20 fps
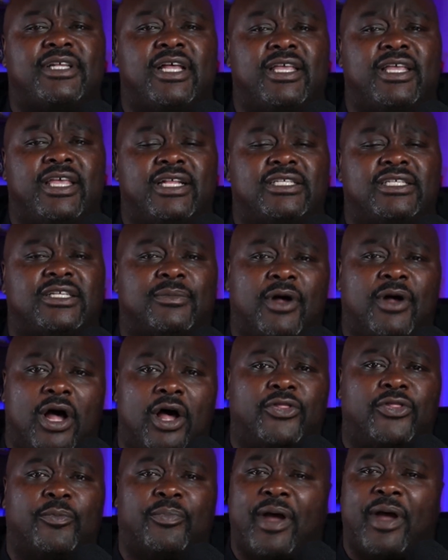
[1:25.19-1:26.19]
against some
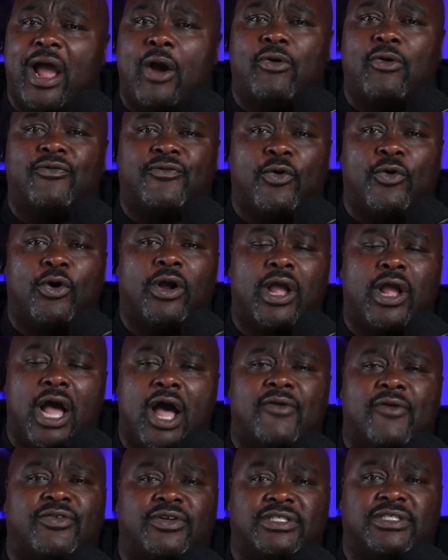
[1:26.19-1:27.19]
other Power 4
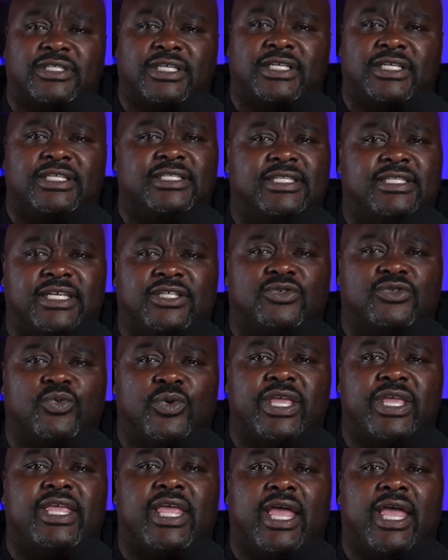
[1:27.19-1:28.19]
conferences this
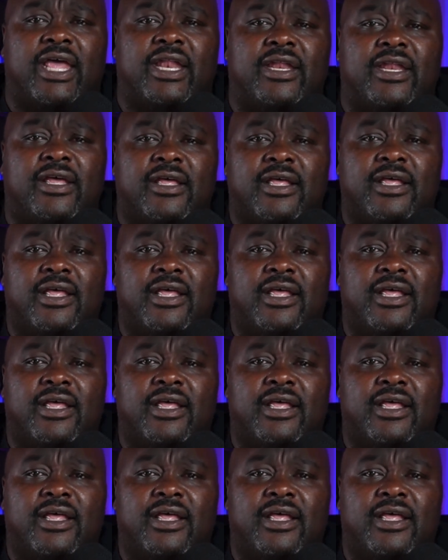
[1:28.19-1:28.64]
weekend,